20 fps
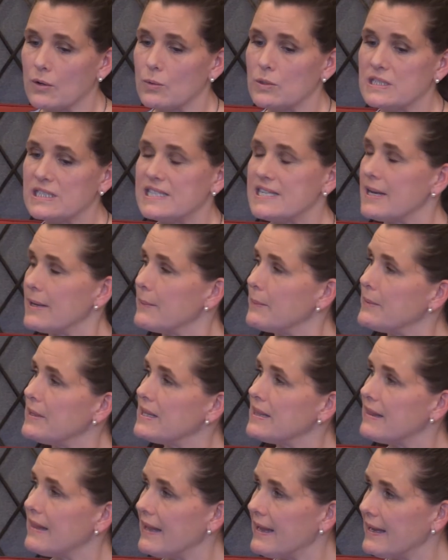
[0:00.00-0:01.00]

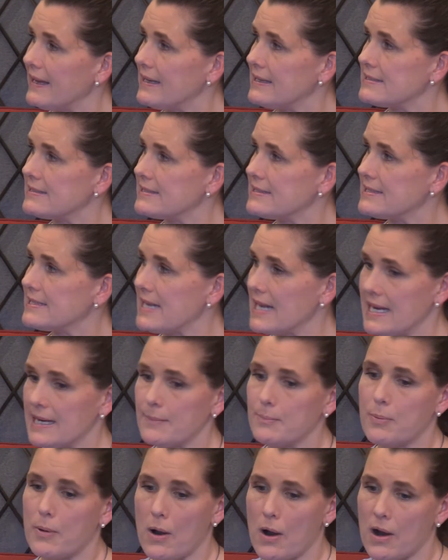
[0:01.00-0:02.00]
Quinsigamond Lake
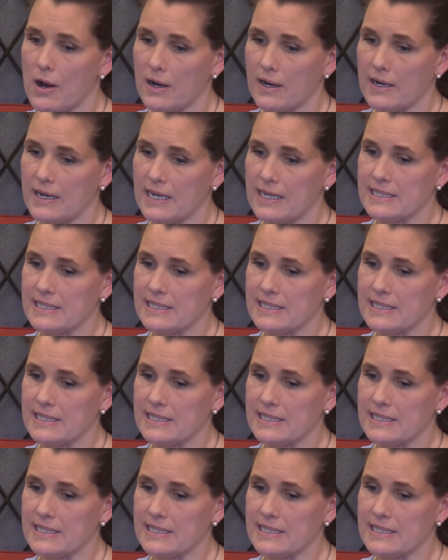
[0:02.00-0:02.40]
State Park.